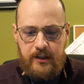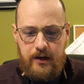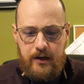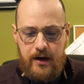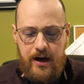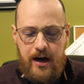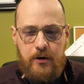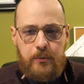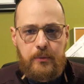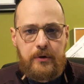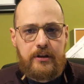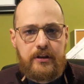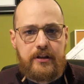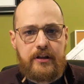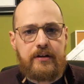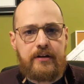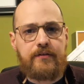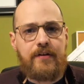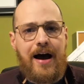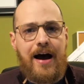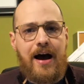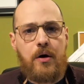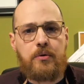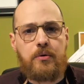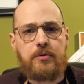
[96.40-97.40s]
how do we
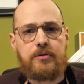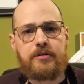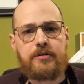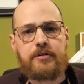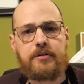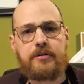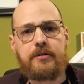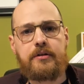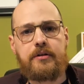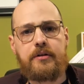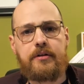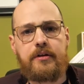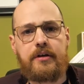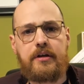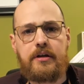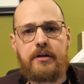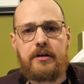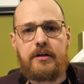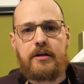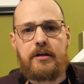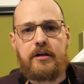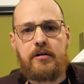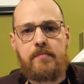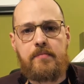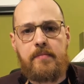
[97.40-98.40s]
live out
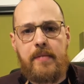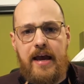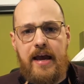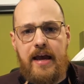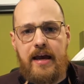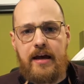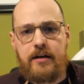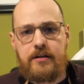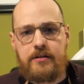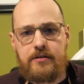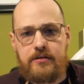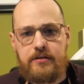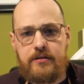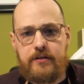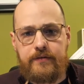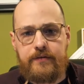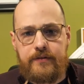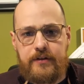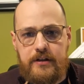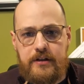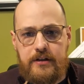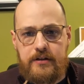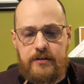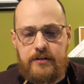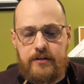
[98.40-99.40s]
the commands of
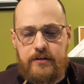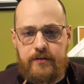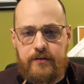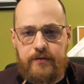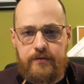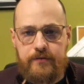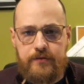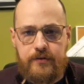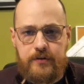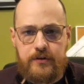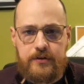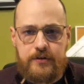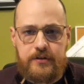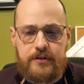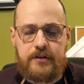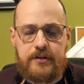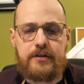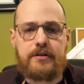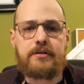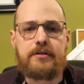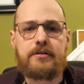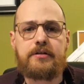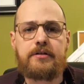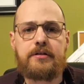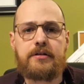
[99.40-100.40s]
these
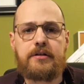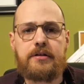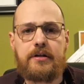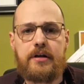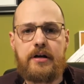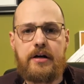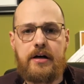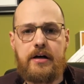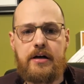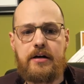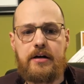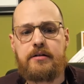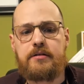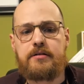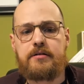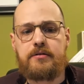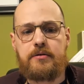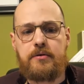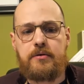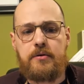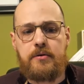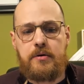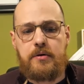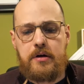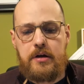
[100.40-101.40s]
verses? Uh,
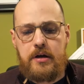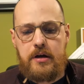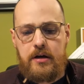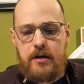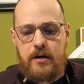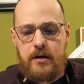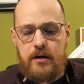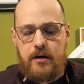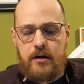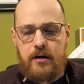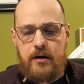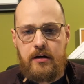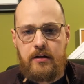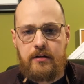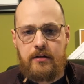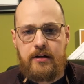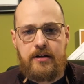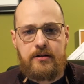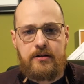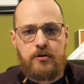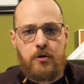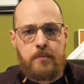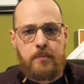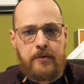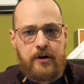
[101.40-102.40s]
so uh,
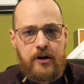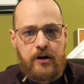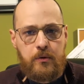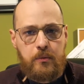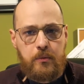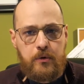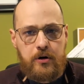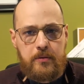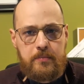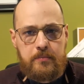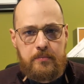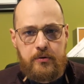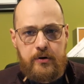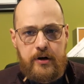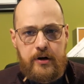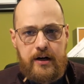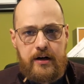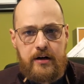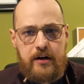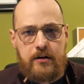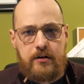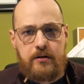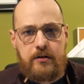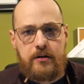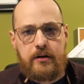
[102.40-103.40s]
let's open in a word of
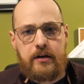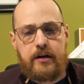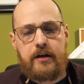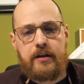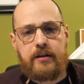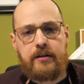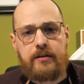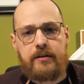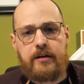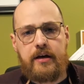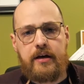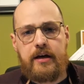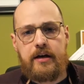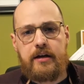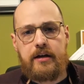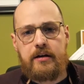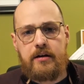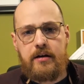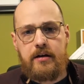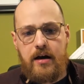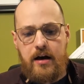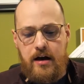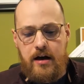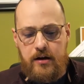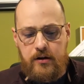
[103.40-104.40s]
prayer and
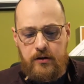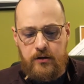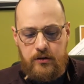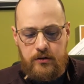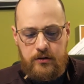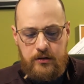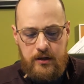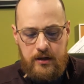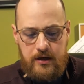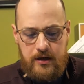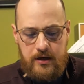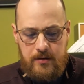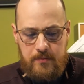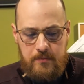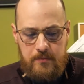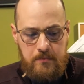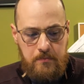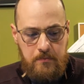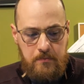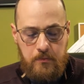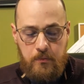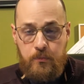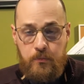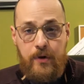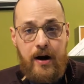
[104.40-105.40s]
then I'll
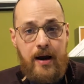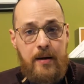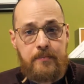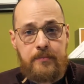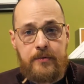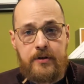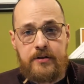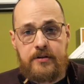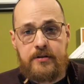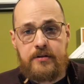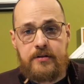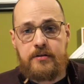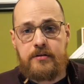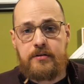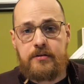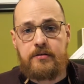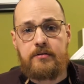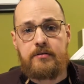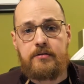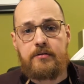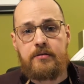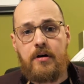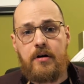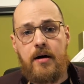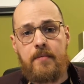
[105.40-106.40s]
um, wrap
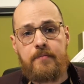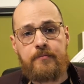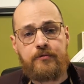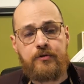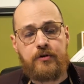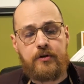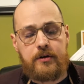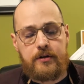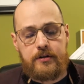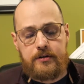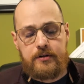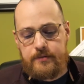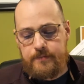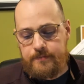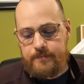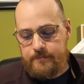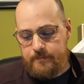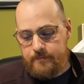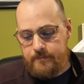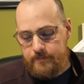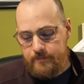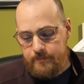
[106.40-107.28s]
this up for us.